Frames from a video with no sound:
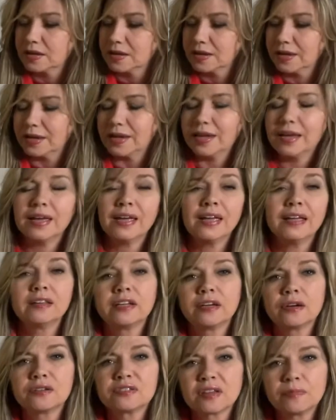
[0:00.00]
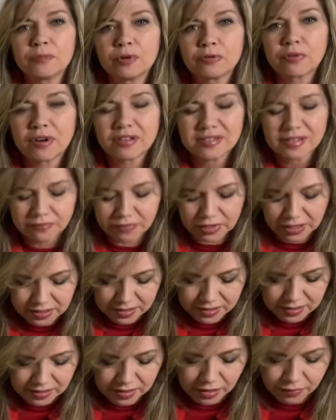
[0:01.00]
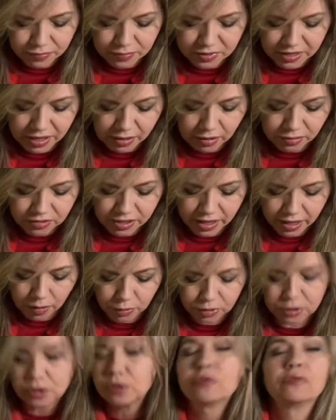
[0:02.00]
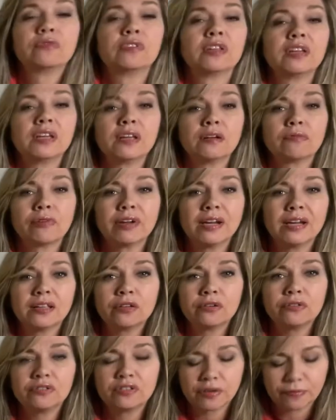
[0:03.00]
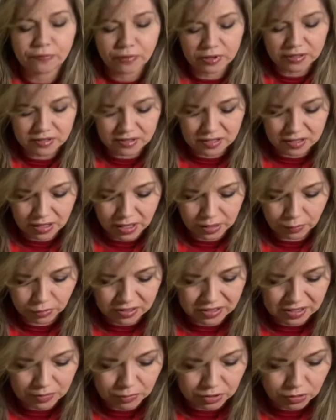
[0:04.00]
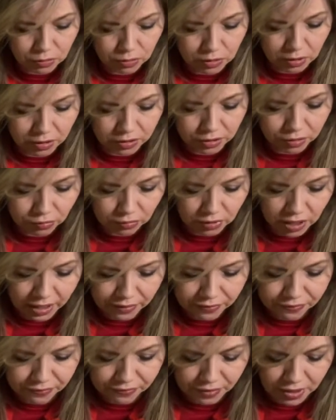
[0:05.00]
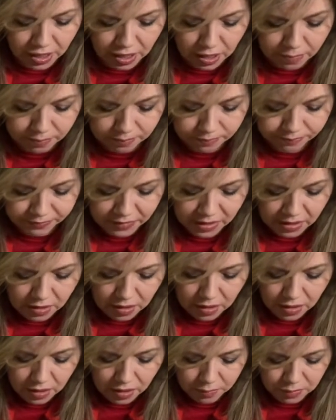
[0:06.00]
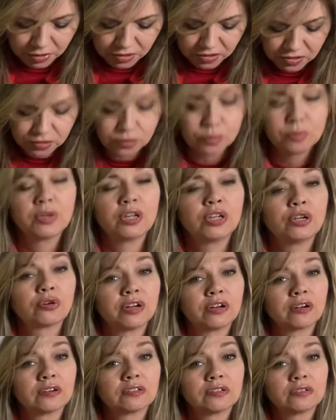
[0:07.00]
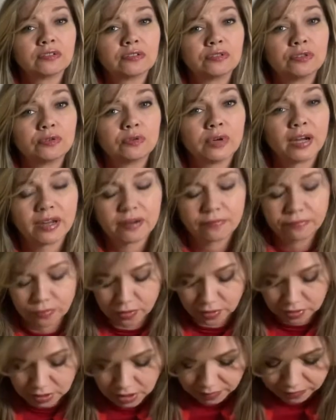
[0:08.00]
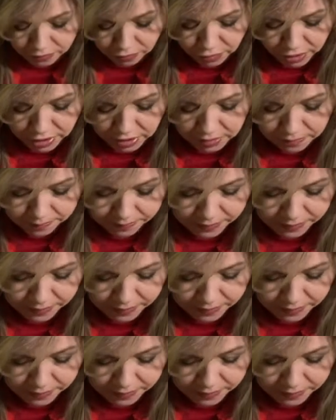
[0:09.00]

Hey Leo, Sun, Moon, Rising, Venus, this is Dr. Tarot Tarot. We're going to do the reading a little different tonight. We're going to see what's going on in your life. I'm assuming you're here to do a love read.